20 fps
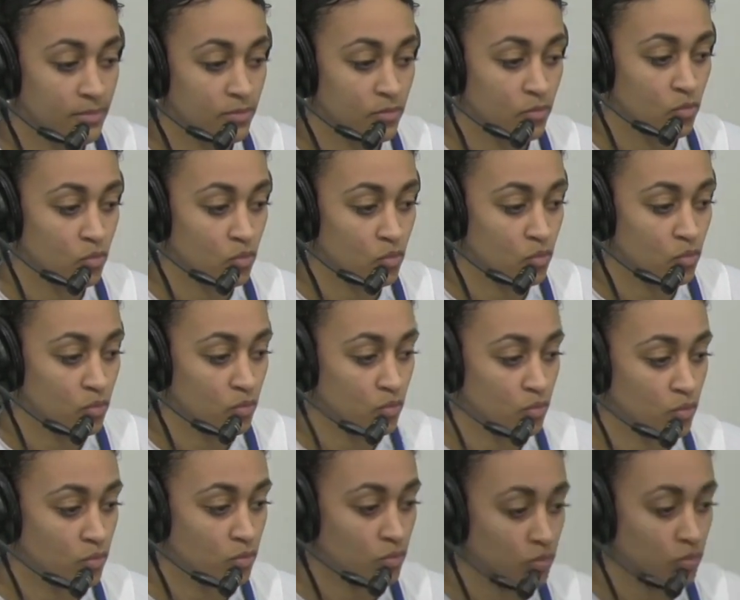
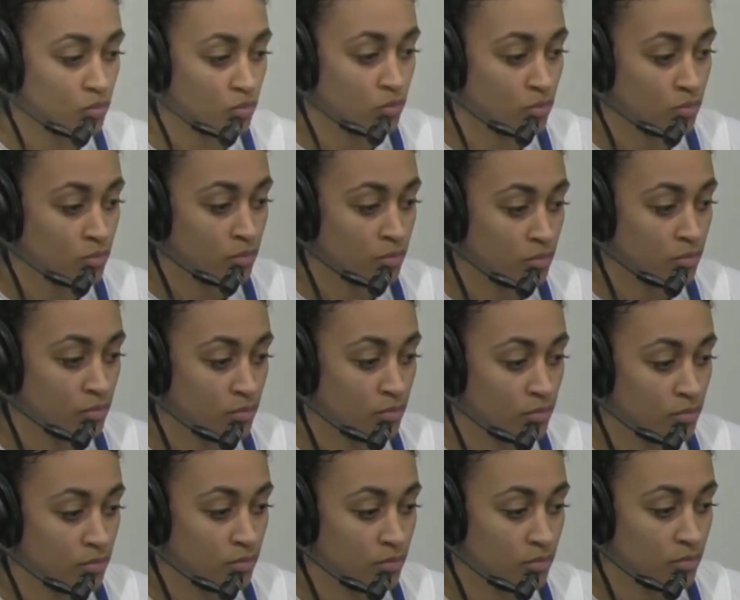
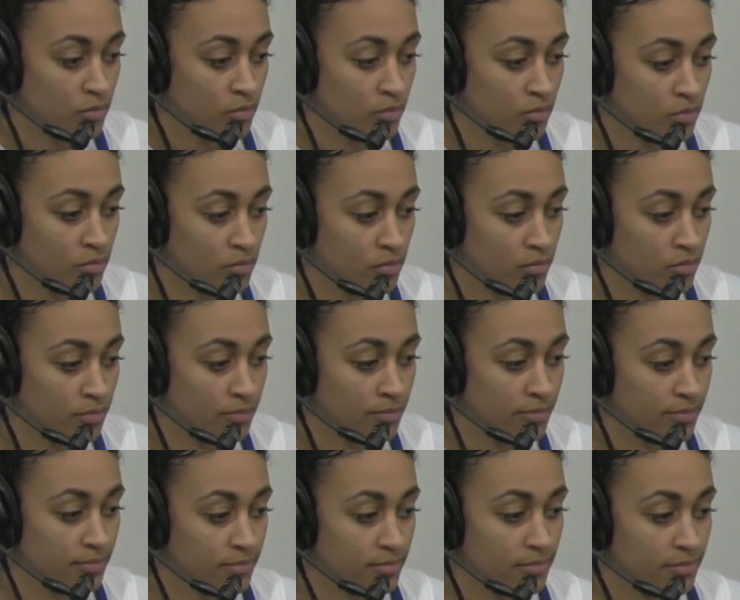
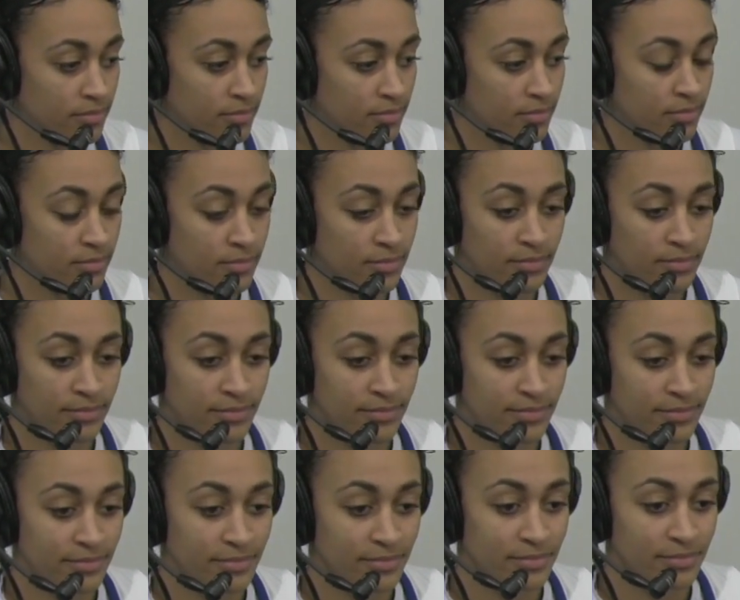
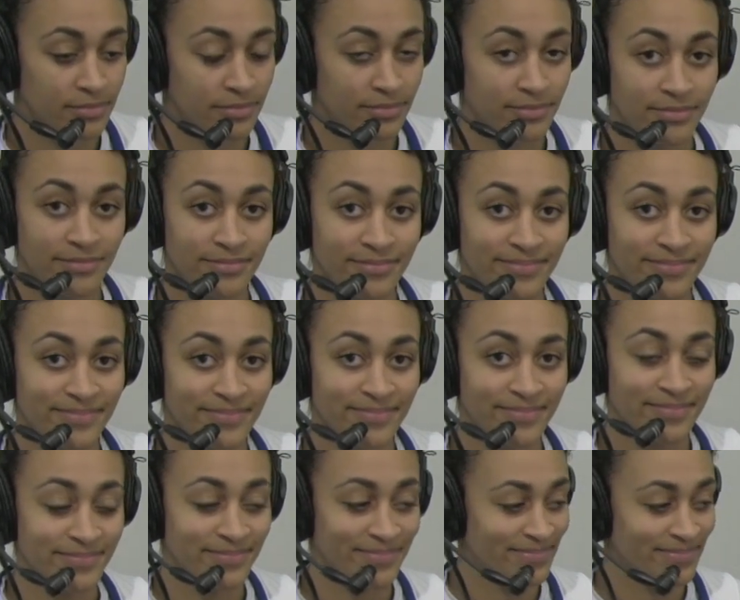
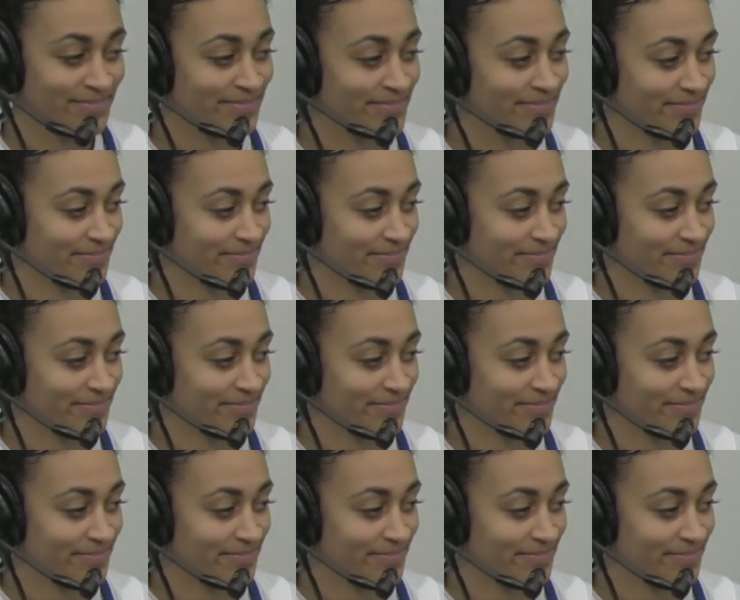(not speaking)